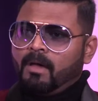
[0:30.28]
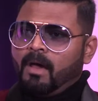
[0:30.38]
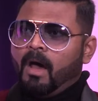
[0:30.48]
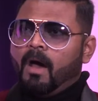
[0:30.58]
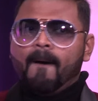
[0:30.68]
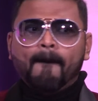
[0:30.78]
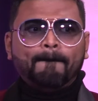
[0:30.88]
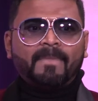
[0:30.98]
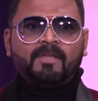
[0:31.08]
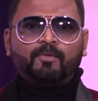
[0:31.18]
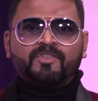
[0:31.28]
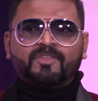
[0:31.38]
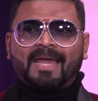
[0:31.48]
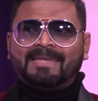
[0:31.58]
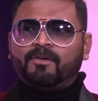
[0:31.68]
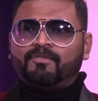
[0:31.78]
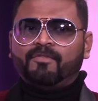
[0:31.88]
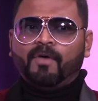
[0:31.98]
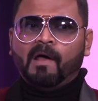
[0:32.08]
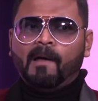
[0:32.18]
It was kind
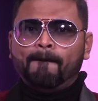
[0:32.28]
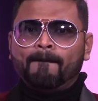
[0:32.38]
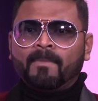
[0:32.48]
of